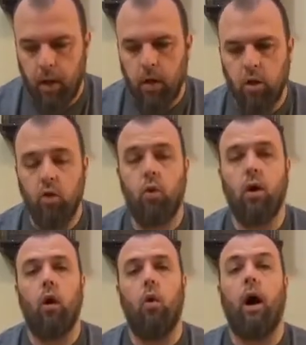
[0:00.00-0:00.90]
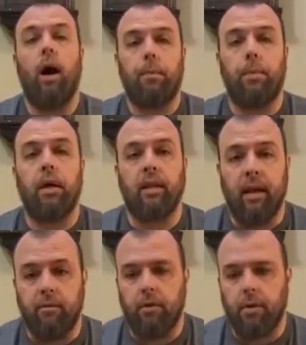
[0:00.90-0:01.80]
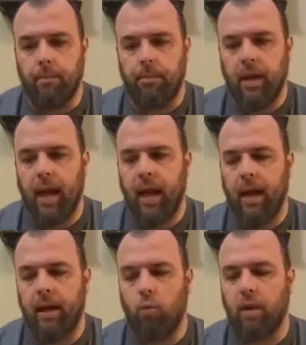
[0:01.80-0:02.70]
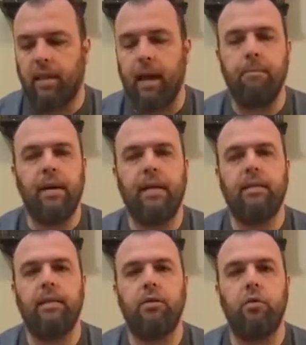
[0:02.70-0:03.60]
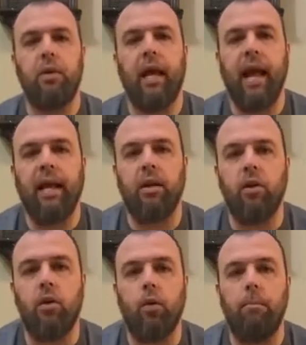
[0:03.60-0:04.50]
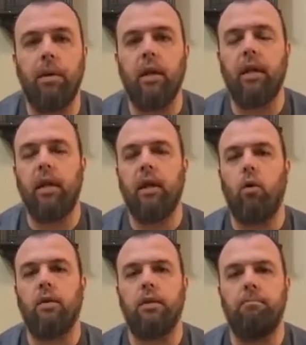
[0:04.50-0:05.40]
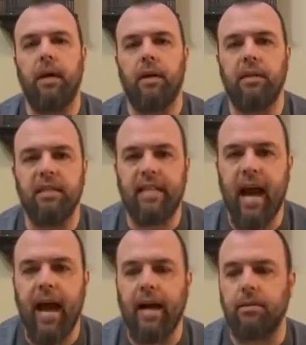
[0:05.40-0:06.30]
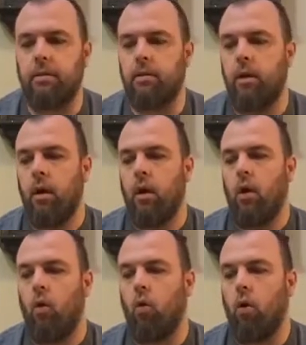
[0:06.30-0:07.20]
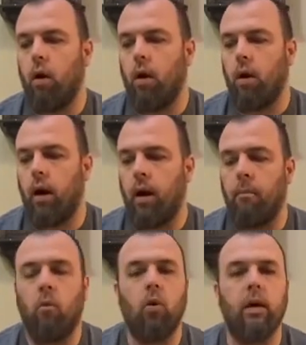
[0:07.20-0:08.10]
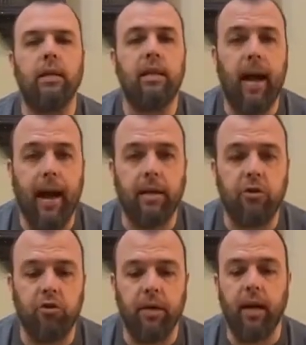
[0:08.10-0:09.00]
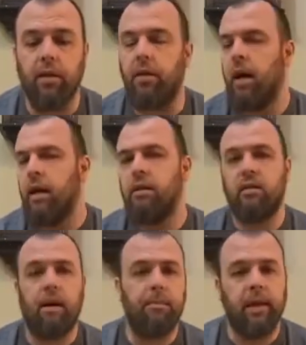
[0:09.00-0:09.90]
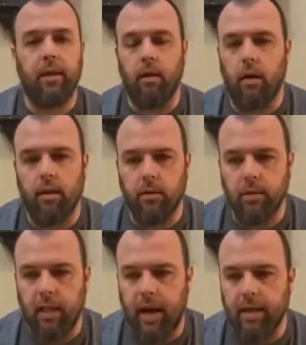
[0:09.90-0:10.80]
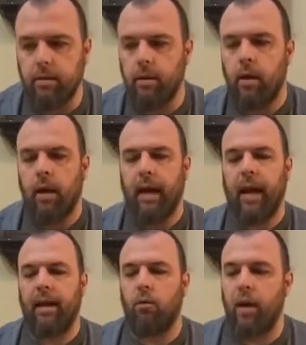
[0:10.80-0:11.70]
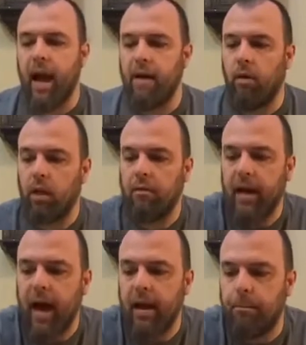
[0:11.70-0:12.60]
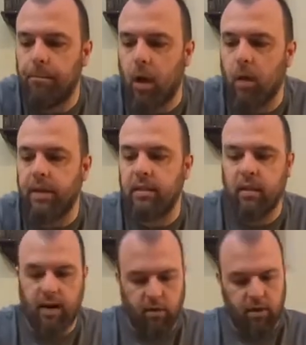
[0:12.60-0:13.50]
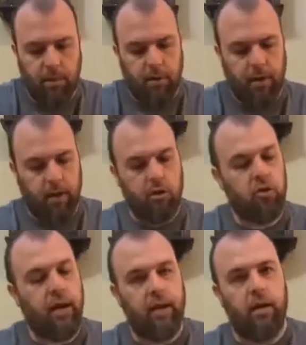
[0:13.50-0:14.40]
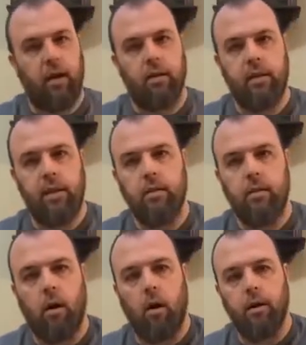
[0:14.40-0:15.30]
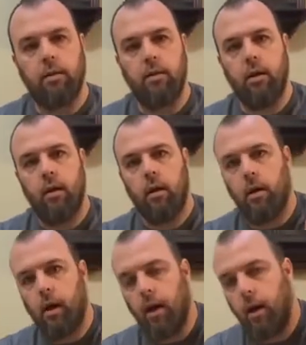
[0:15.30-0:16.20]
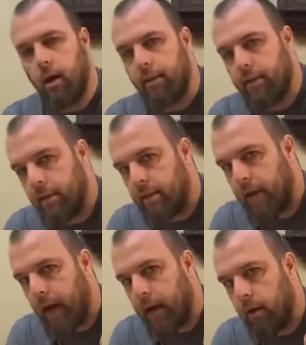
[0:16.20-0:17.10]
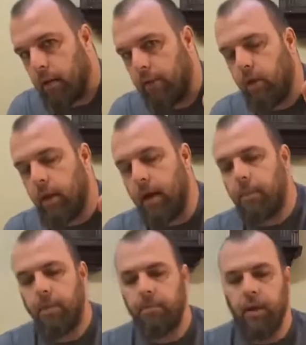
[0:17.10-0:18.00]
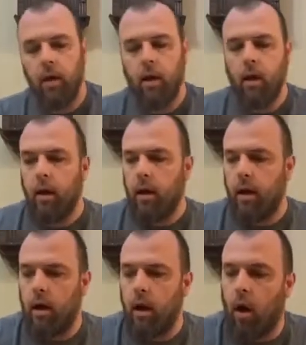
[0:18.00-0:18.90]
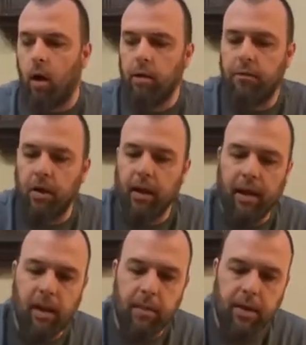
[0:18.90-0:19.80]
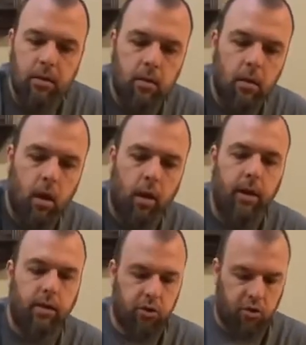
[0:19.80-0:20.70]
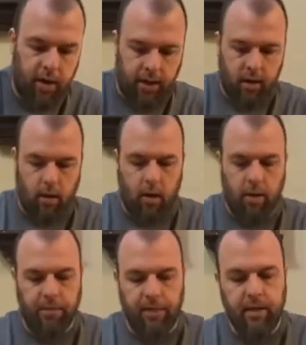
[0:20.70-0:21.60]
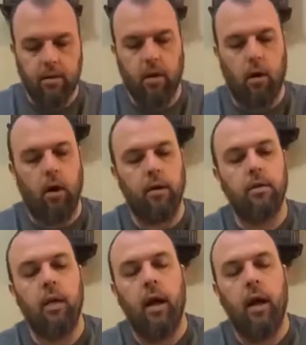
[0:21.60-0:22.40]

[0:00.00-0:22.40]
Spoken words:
you go up a level. And what that means is you gain a new ability or some better stats or more attack strength, something along those lines. And we have all of that. All these levels up are illustrated on these cards. Hunting the Tiger, level up. All of your enemies are illustrated on these cards,